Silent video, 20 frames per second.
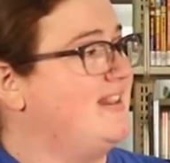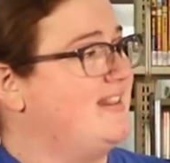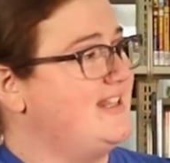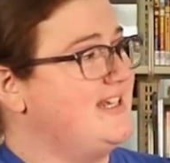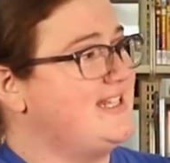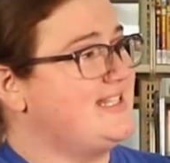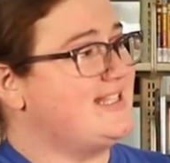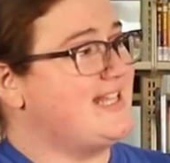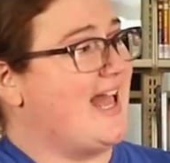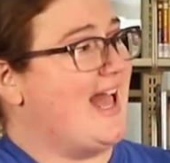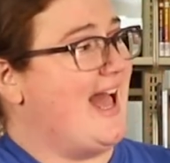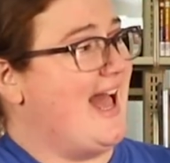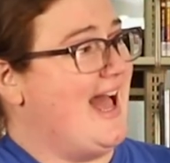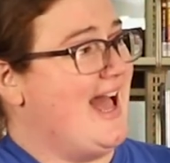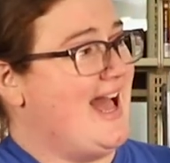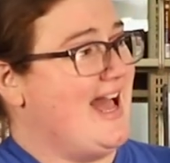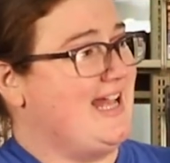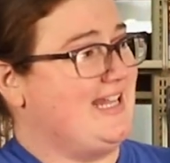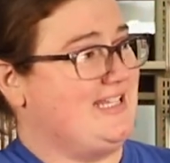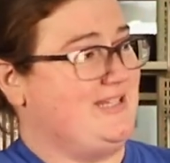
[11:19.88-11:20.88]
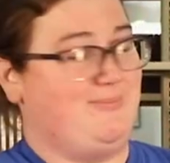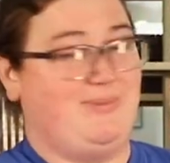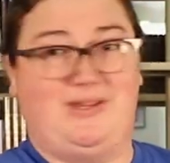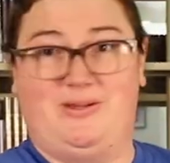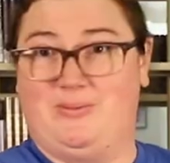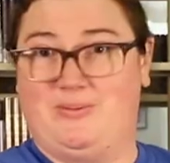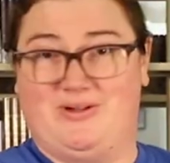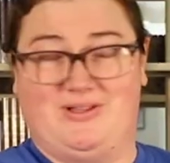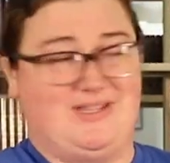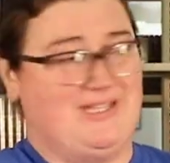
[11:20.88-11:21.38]
This had to
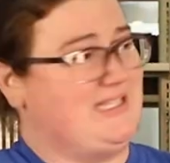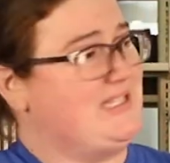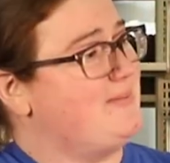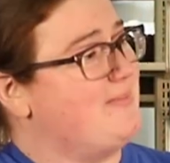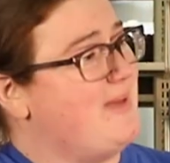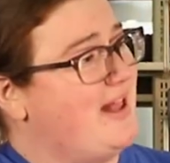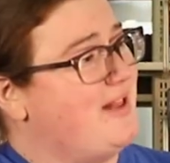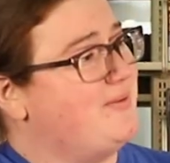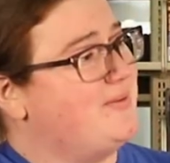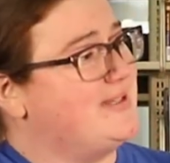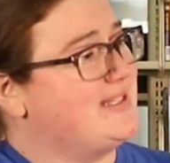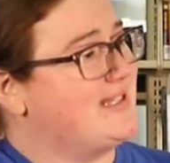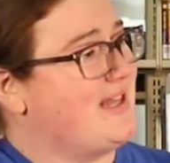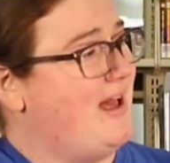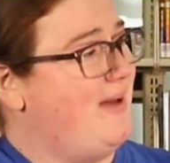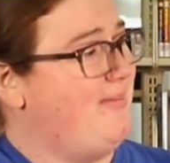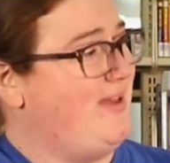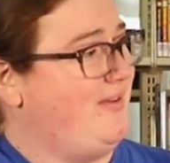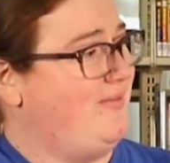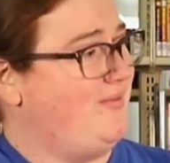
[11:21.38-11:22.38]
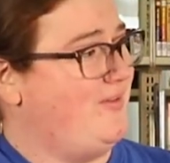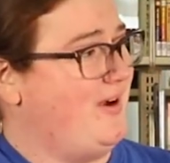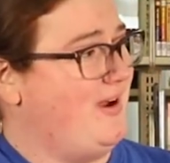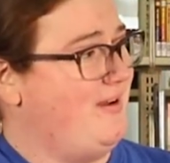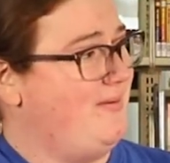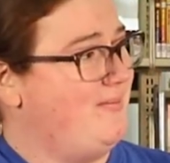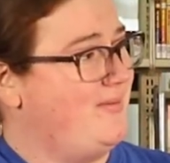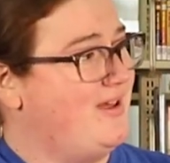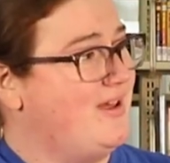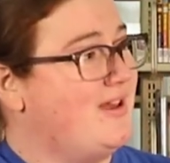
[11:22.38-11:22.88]
be where the smell was coming
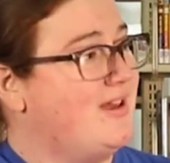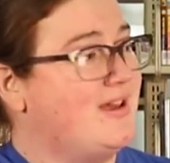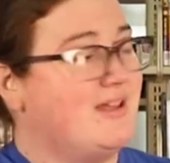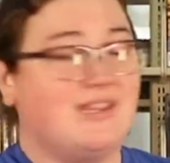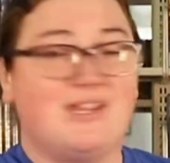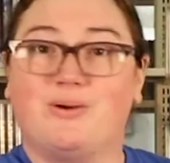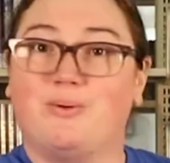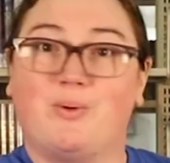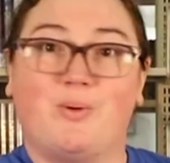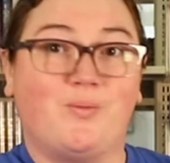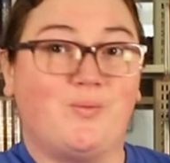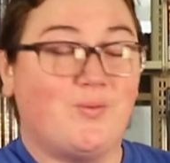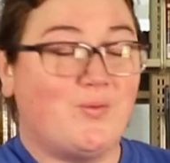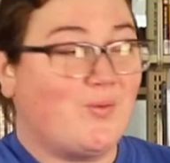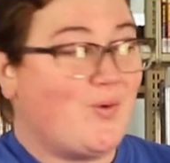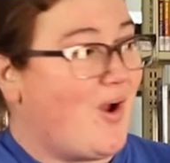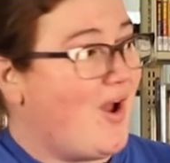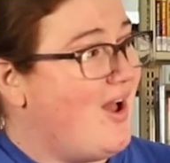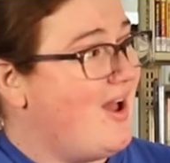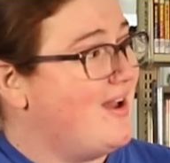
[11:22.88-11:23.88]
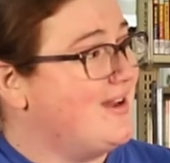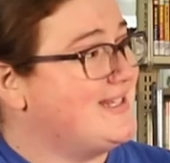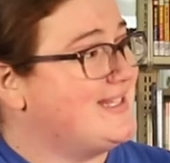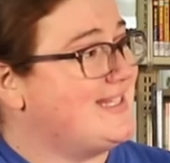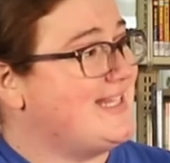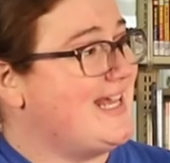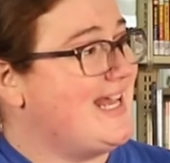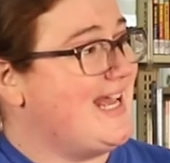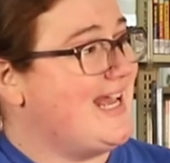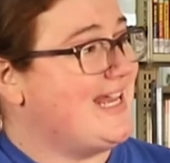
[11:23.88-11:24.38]
from. There were
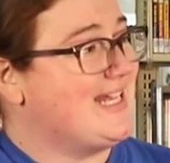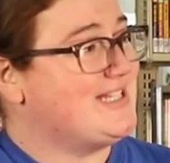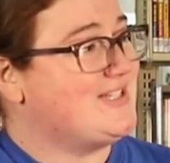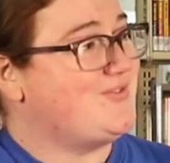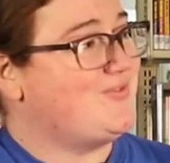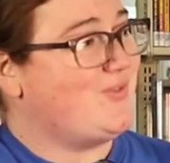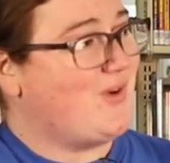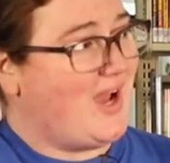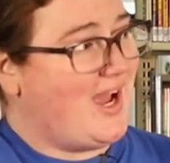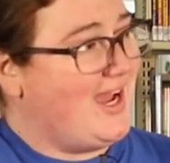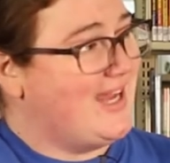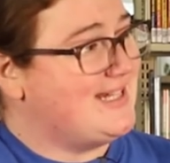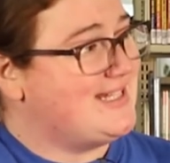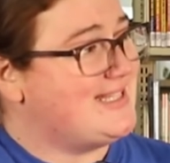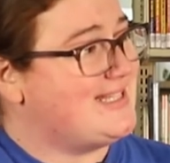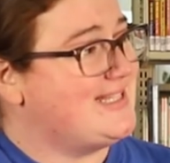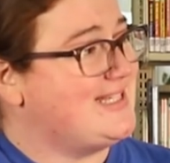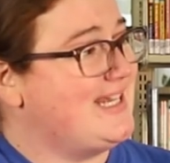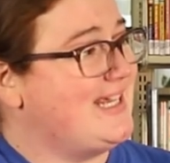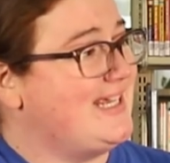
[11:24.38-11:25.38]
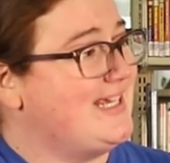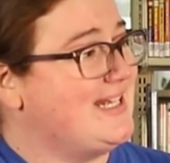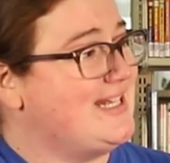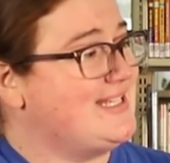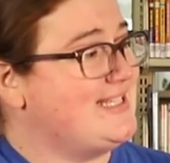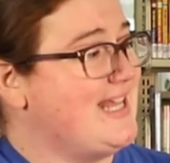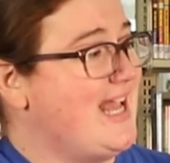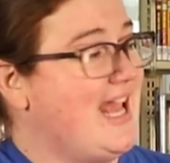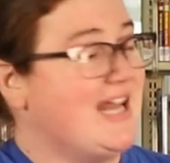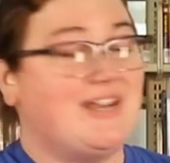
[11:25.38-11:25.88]
frogs' legs, fried
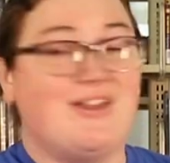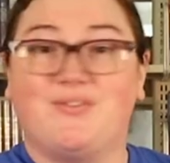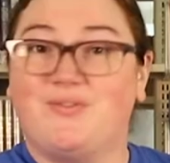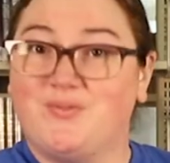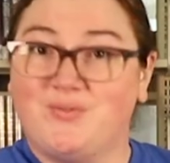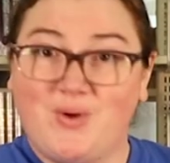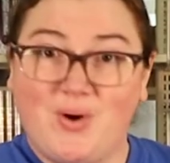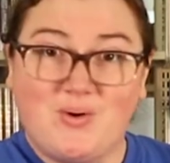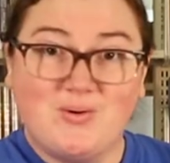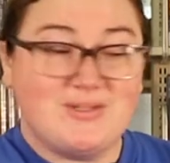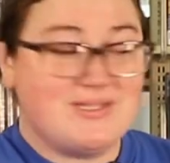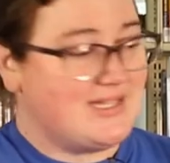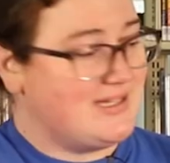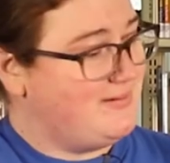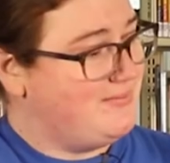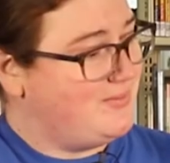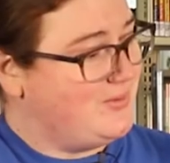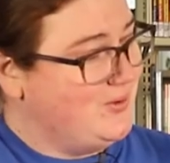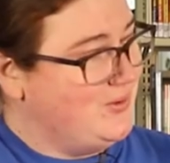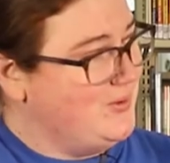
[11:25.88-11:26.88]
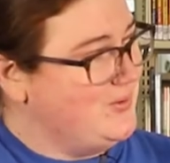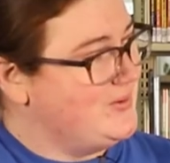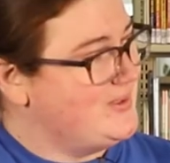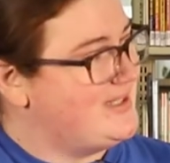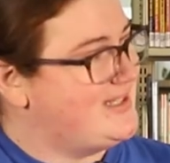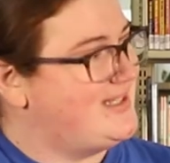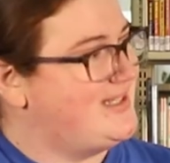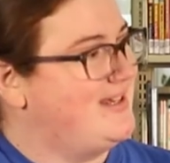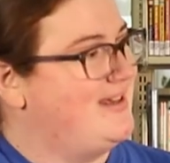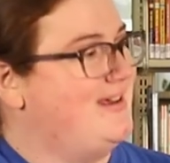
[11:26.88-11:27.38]
snails, and a frozen
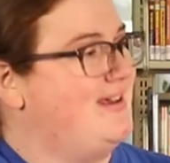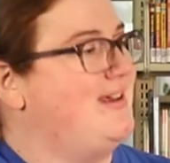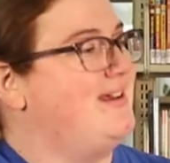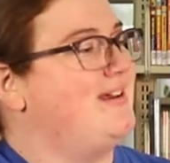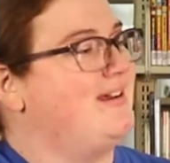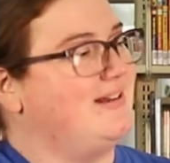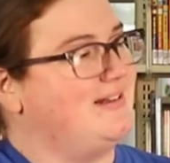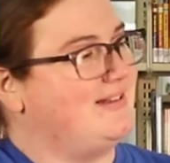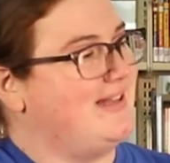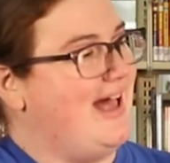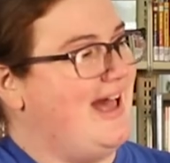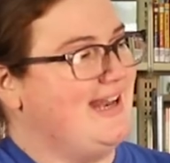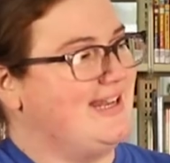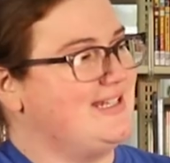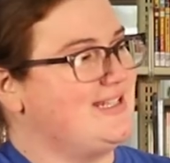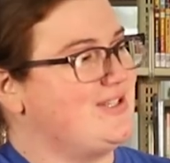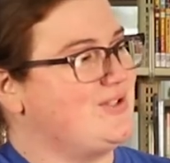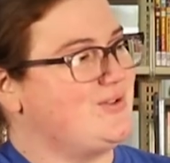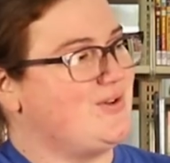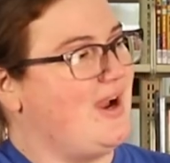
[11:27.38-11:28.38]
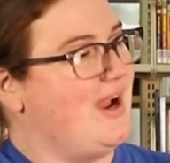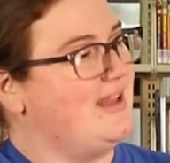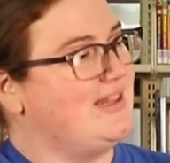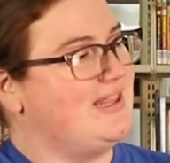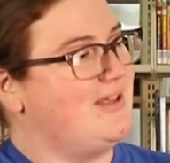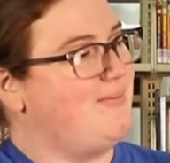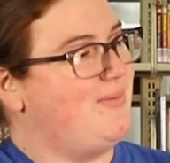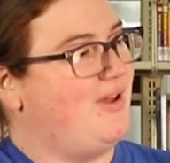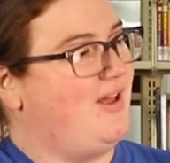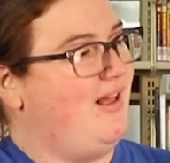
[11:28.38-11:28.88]
moose. Gladys tried
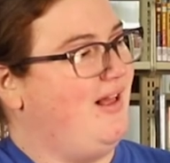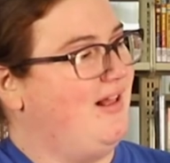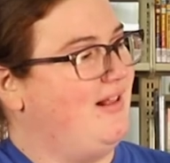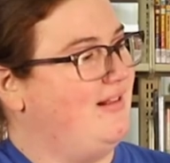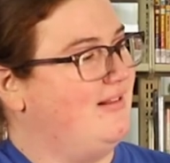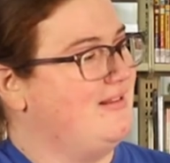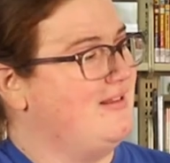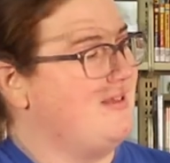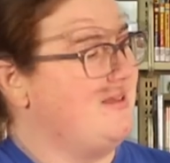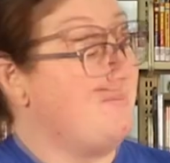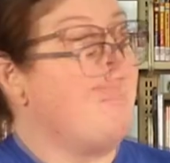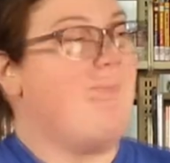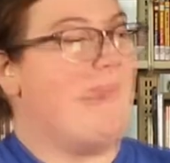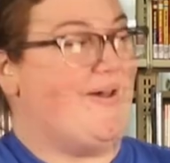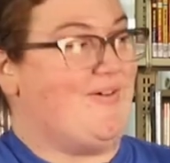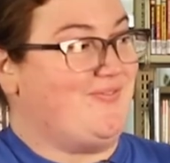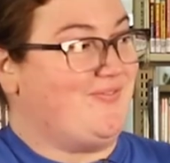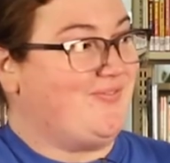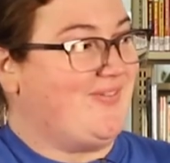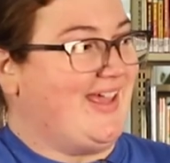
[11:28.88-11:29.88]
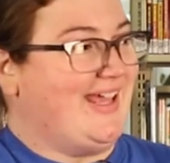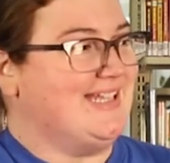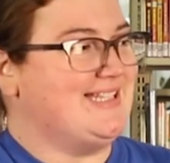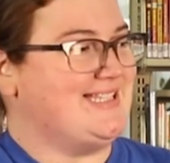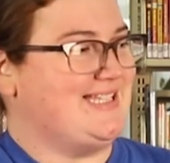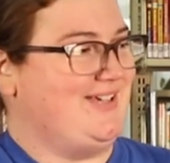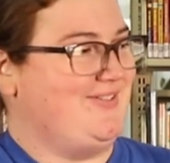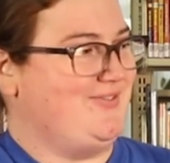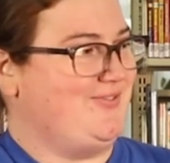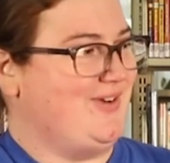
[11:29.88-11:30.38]
them all, but
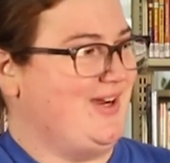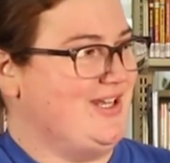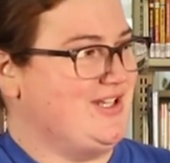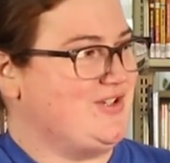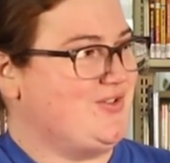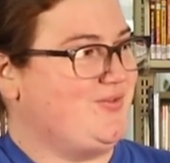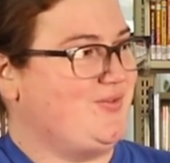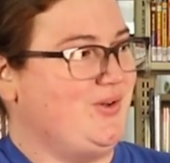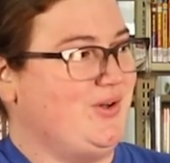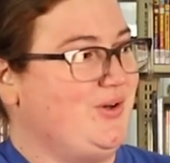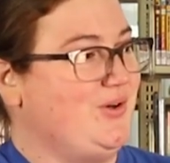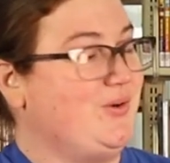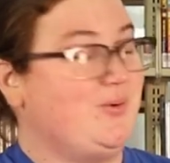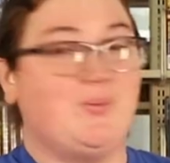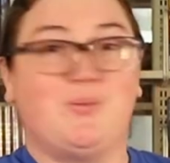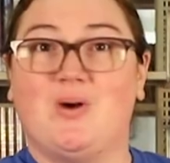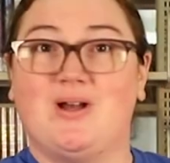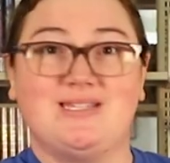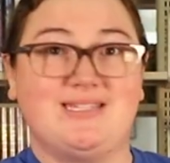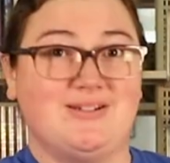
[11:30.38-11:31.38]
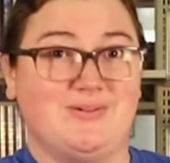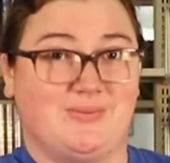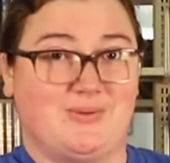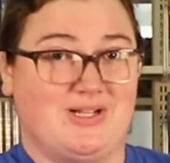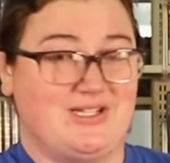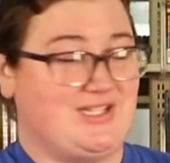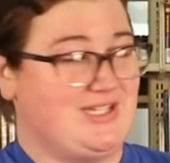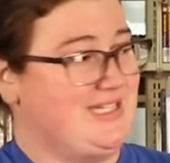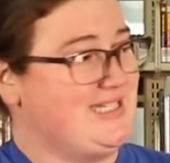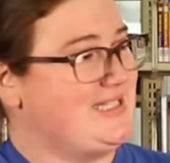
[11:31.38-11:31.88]
fancy French food wasn't
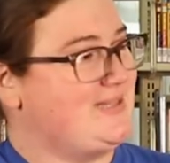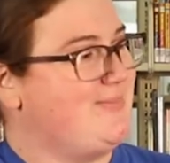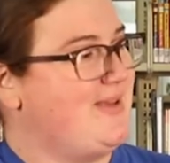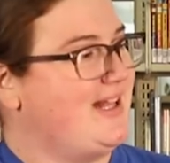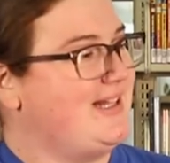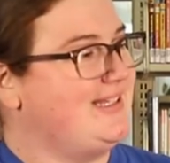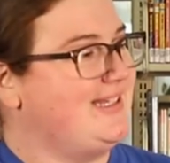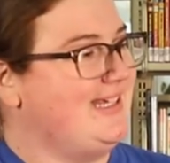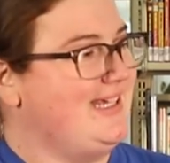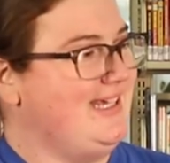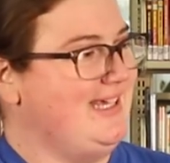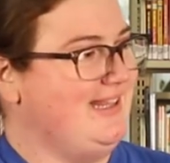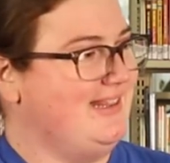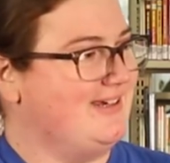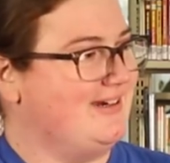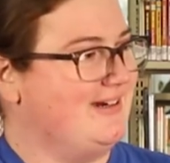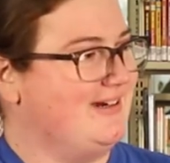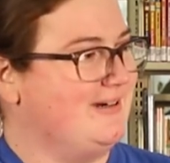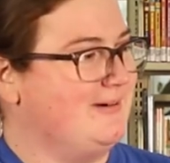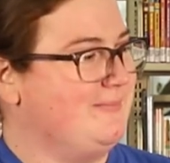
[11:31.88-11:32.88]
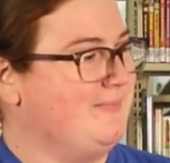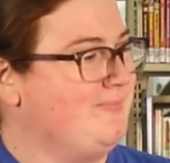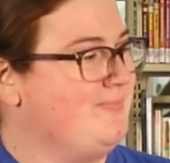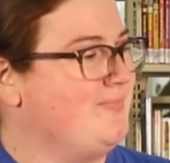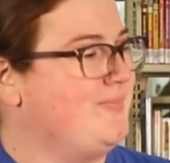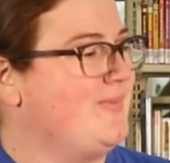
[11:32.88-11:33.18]
what she smelled either.